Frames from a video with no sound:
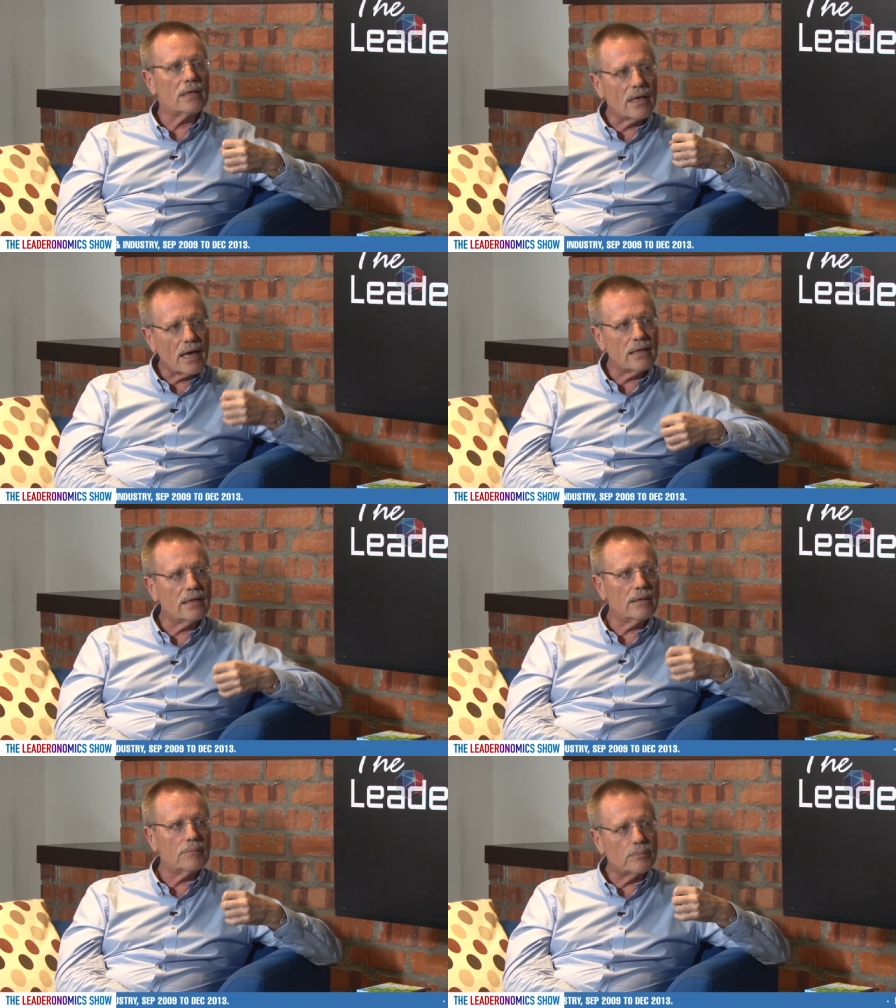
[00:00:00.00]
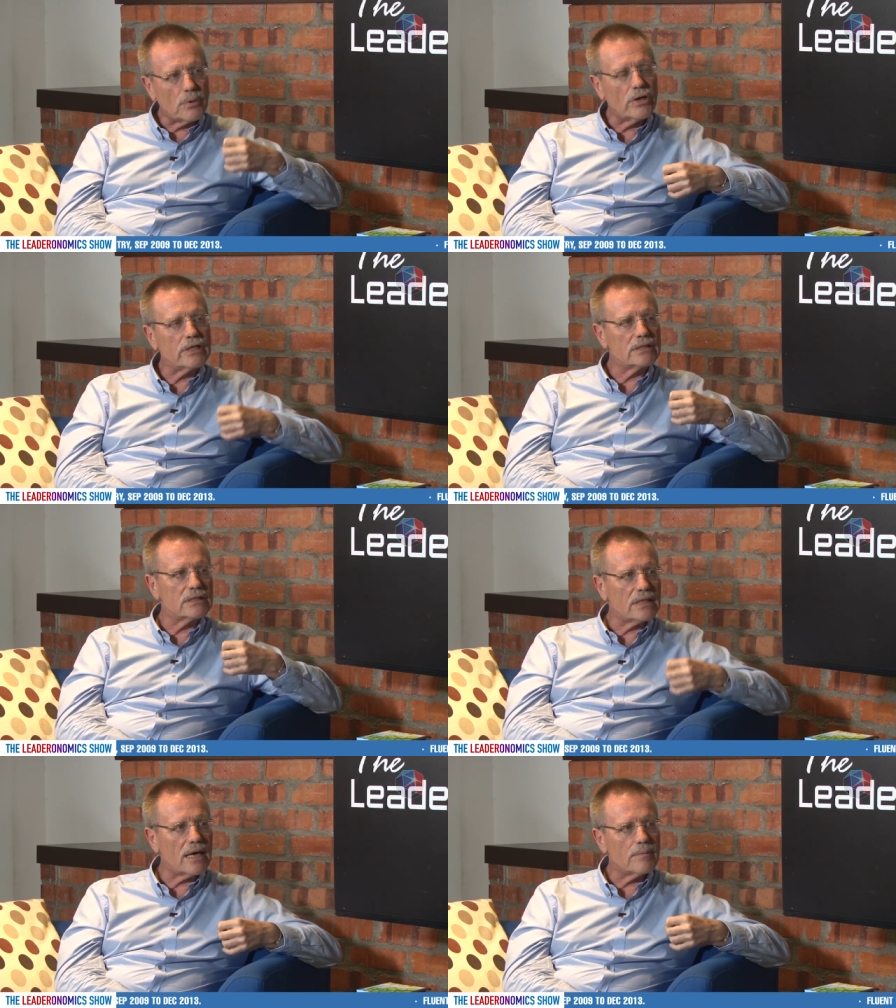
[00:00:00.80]
at any point
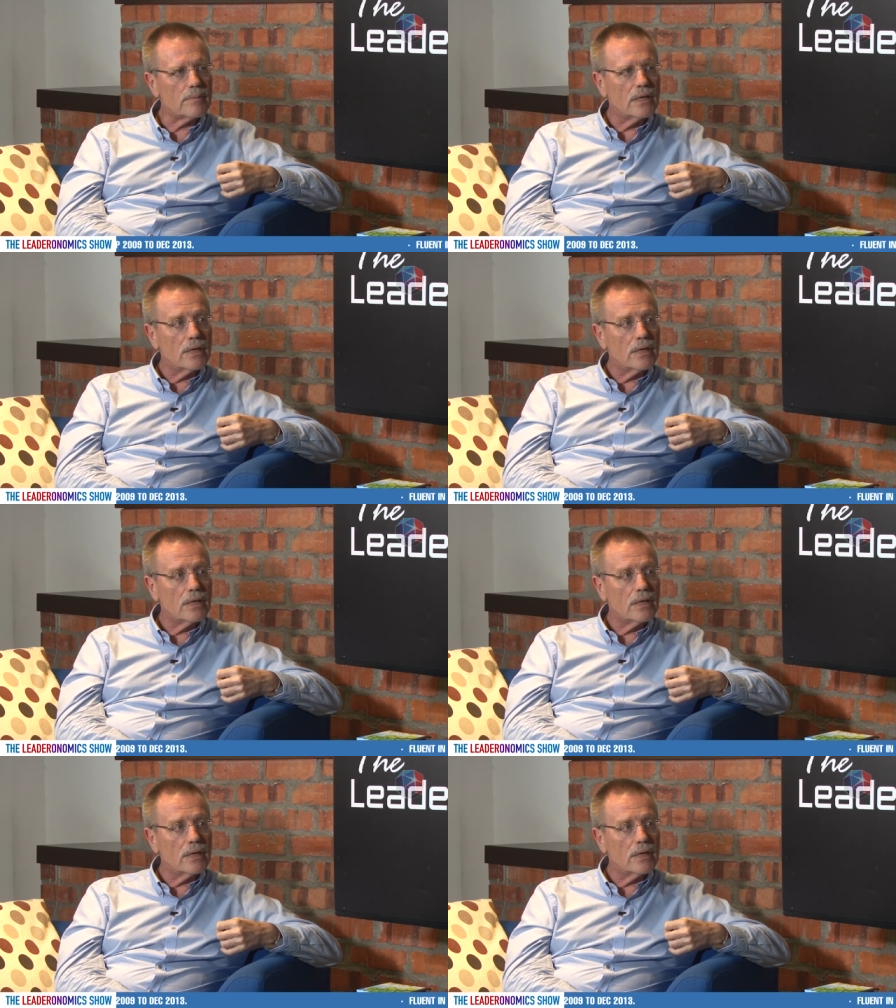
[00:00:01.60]
in time,